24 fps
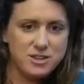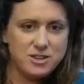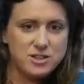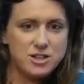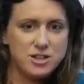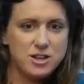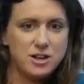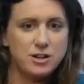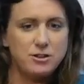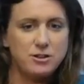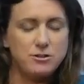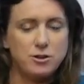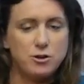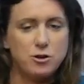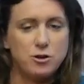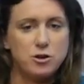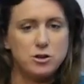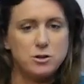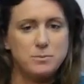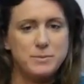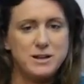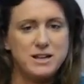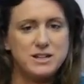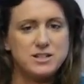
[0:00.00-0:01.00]
the circular
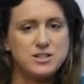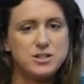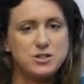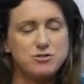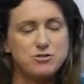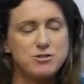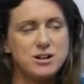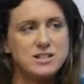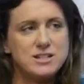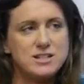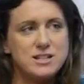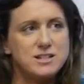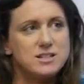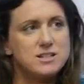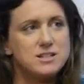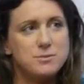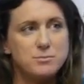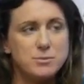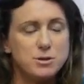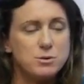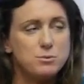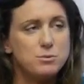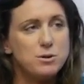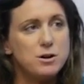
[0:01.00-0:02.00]
economy is addressing some
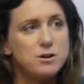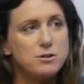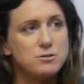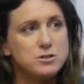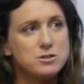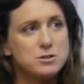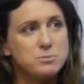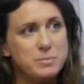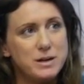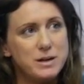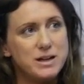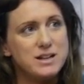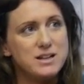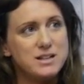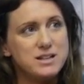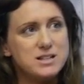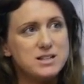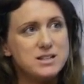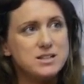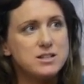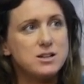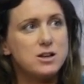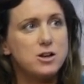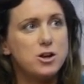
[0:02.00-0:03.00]
of the world's
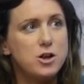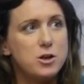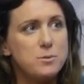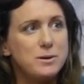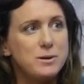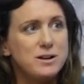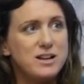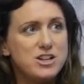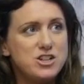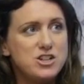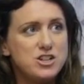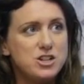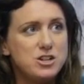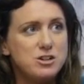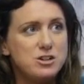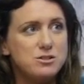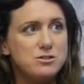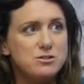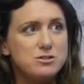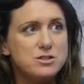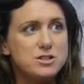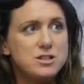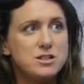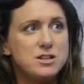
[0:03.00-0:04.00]
biggest global
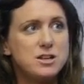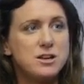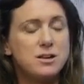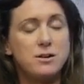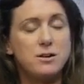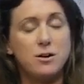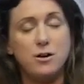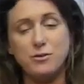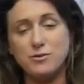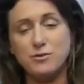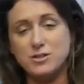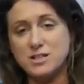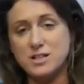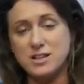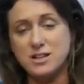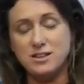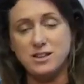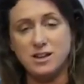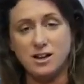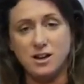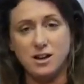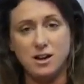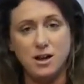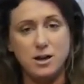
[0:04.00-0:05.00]
issues, obviously
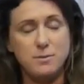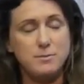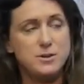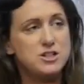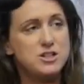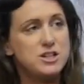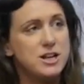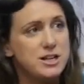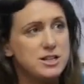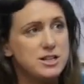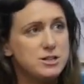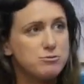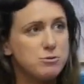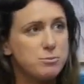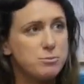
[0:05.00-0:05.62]
the climate change